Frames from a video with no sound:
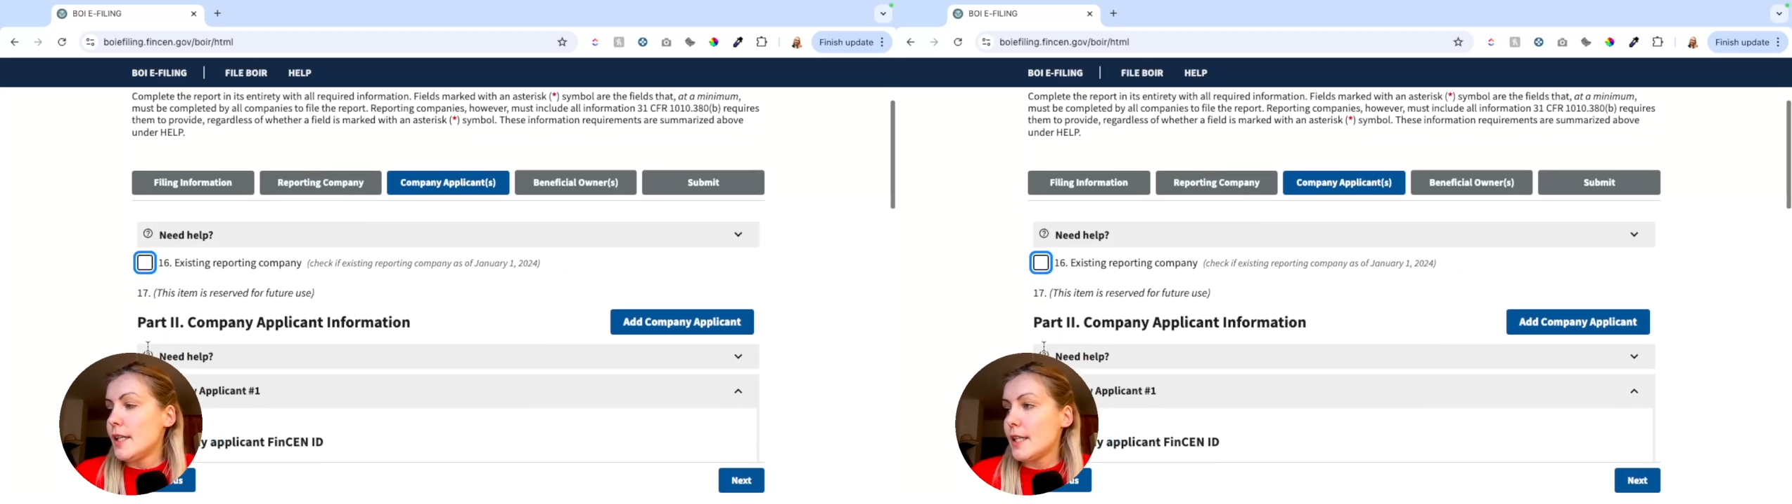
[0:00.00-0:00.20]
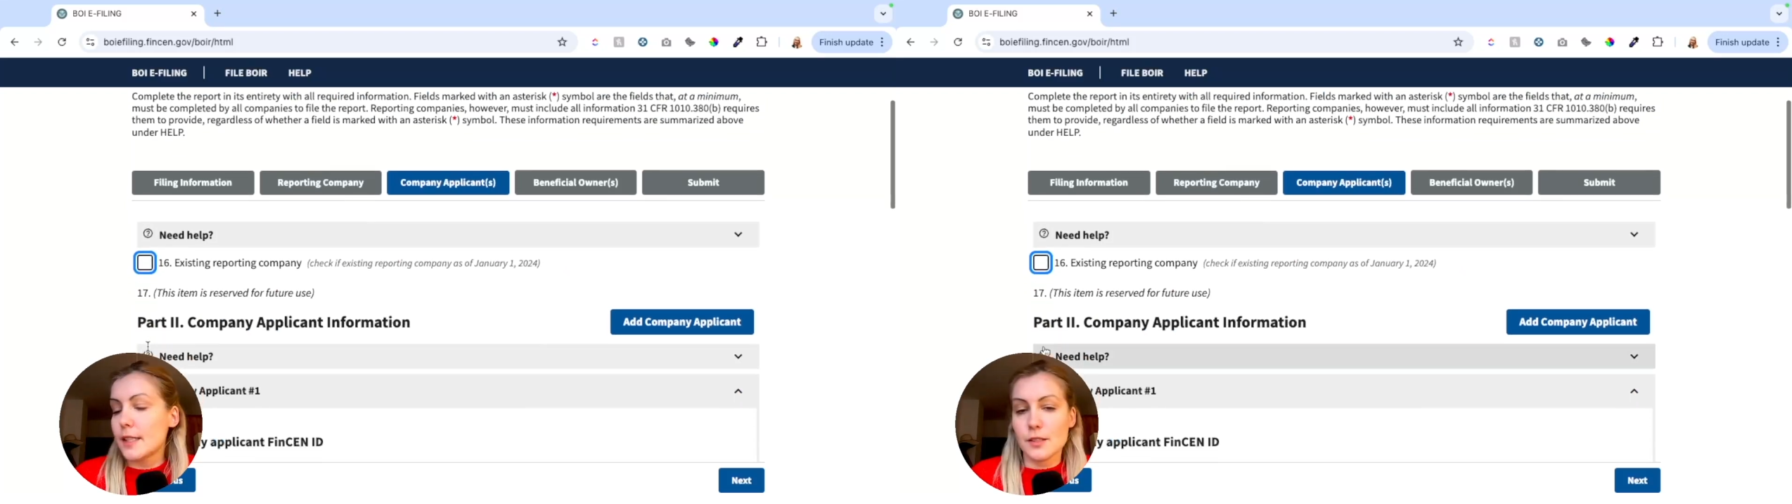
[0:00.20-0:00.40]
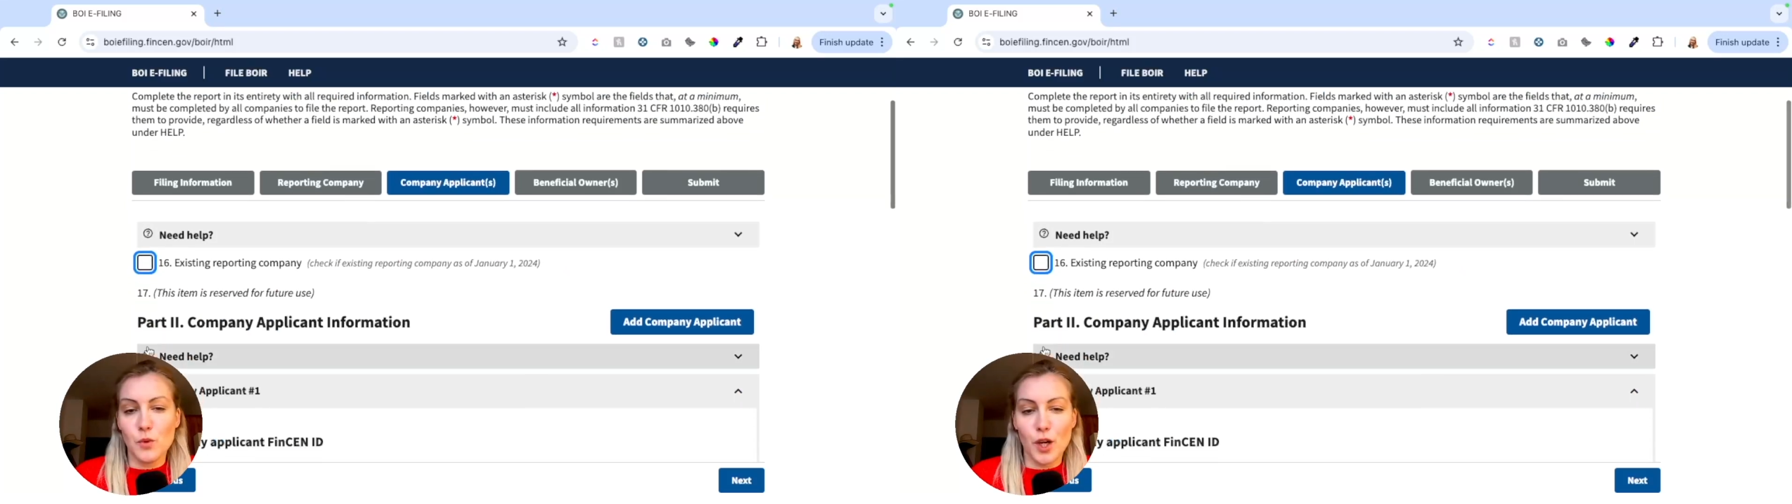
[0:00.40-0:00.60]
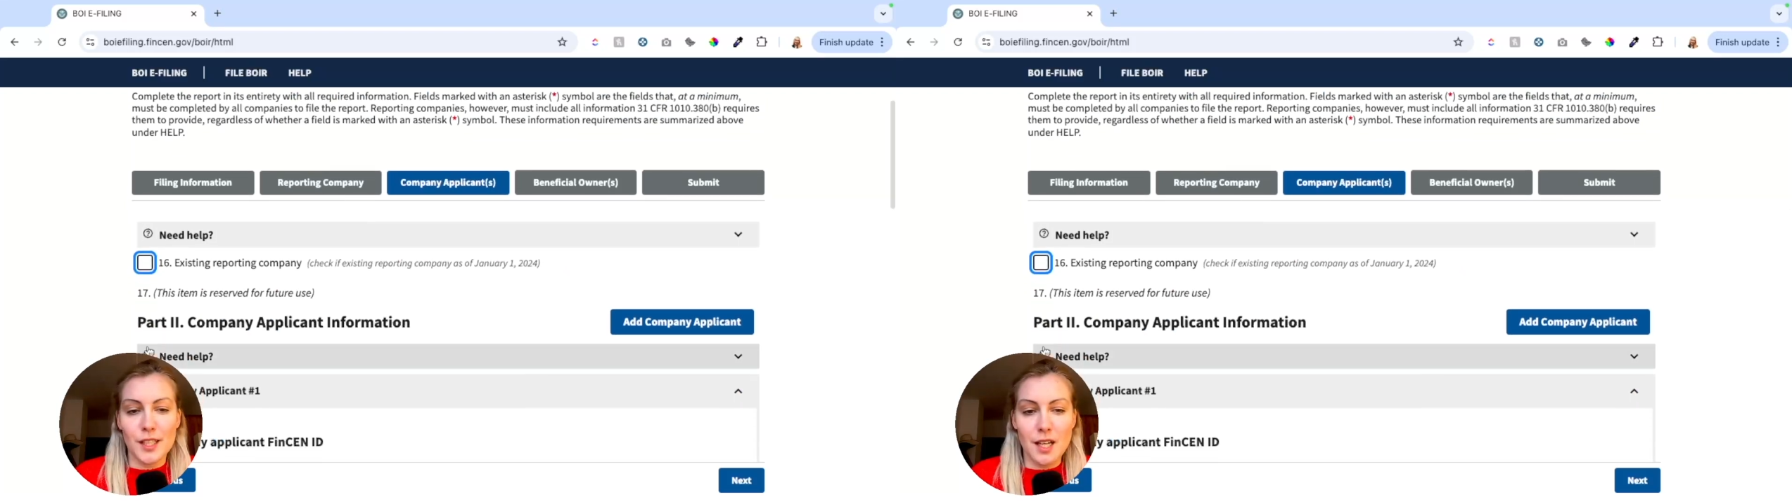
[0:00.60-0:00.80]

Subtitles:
Next one,